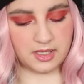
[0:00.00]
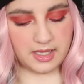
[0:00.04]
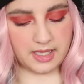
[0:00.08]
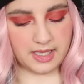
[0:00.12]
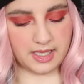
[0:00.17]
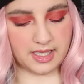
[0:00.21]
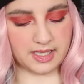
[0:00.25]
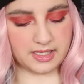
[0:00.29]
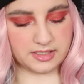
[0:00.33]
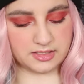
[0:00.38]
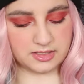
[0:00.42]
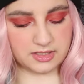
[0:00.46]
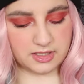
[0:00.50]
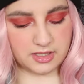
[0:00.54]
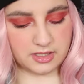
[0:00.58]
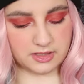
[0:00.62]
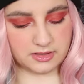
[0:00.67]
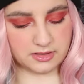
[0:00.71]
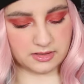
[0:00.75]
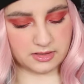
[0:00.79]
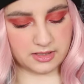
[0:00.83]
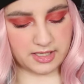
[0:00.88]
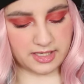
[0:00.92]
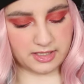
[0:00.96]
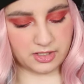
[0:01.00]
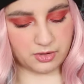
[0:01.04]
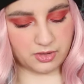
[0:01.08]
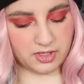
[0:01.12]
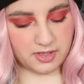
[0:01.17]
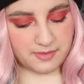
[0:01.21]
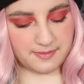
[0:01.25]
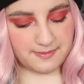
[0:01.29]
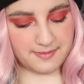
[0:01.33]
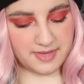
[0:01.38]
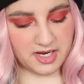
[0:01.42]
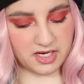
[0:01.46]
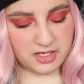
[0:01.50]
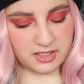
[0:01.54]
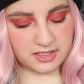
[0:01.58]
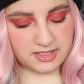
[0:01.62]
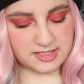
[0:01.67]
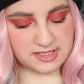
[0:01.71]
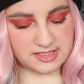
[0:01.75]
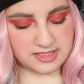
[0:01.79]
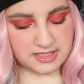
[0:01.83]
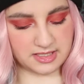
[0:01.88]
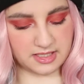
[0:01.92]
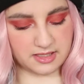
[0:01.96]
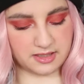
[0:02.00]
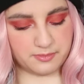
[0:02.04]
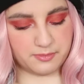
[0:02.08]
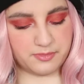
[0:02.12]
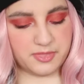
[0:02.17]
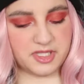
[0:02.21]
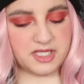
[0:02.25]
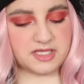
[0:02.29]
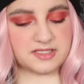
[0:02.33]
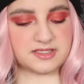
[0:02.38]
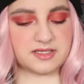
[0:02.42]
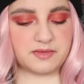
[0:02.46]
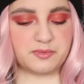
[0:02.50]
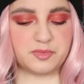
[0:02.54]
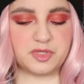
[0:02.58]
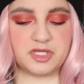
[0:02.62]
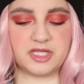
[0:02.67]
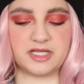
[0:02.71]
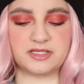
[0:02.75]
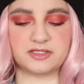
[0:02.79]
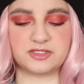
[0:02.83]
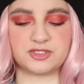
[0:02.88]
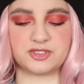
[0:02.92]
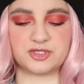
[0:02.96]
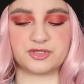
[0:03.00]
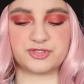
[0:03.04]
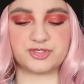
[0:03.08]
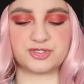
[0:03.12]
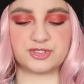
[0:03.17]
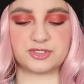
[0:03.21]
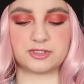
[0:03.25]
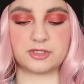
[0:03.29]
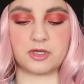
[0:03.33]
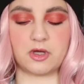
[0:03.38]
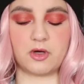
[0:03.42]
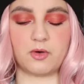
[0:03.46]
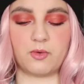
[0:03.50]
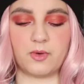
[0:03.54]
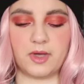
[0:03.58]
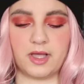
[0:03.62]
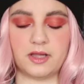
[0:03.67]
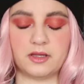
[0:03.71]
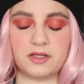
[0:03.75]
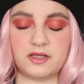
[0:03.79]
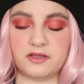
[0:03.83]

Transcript: and like you can barely see it because it blends so well.